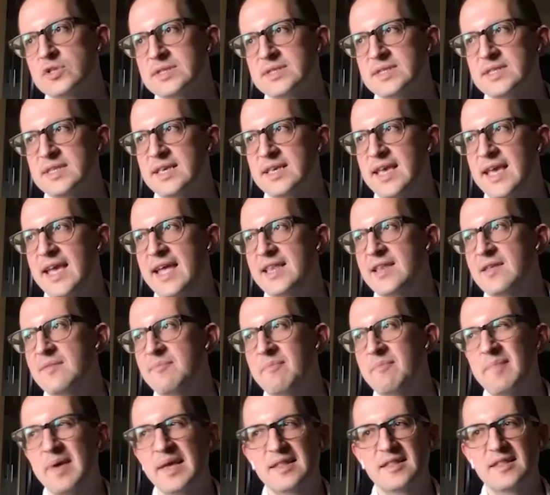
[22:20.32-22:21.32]
see any
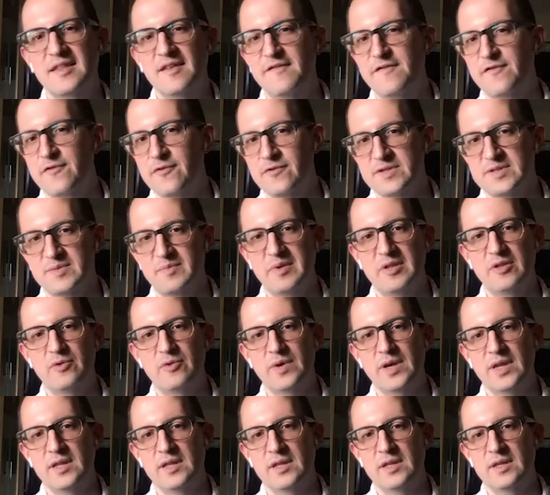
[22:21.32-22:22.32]
big difference
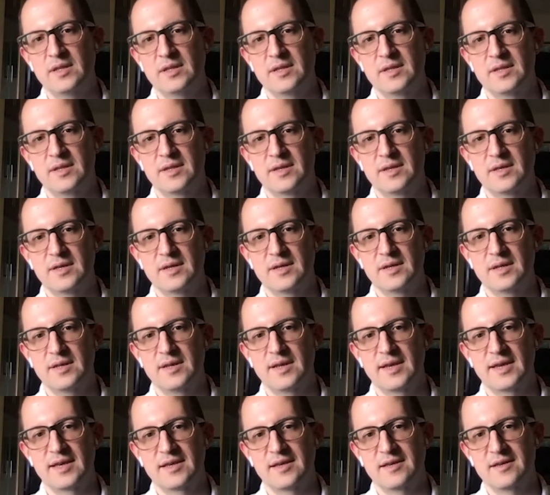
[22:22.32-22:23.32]
between
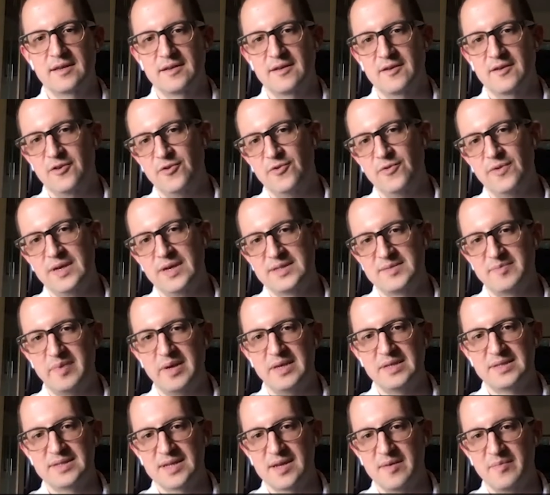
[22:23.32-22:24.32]
like a US
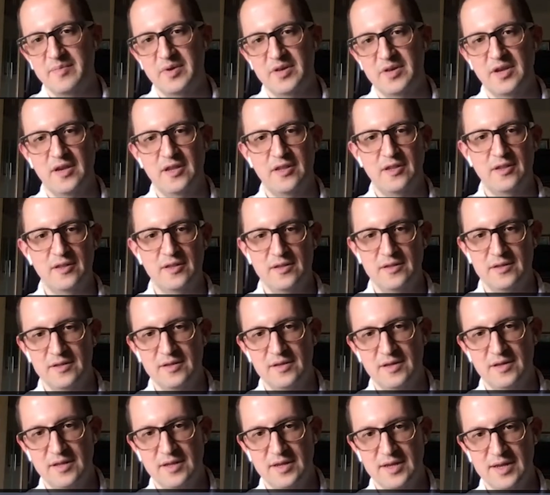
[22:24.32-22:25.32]
based company and
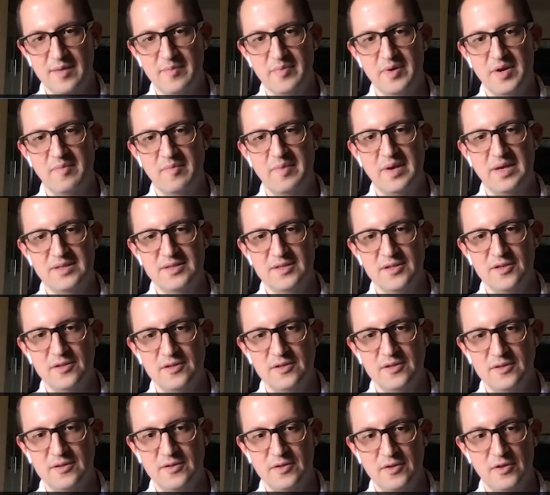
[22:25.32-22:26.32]
a company based
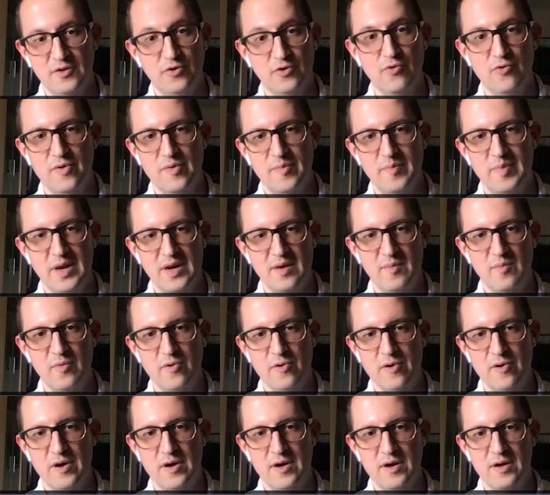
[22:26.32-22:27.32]
in Europe
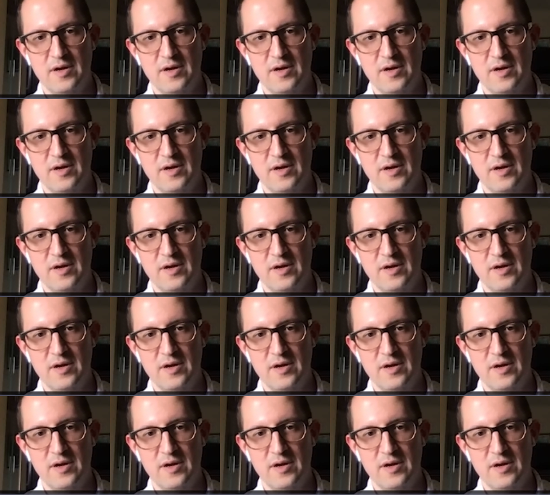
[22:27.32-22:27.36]
anymore.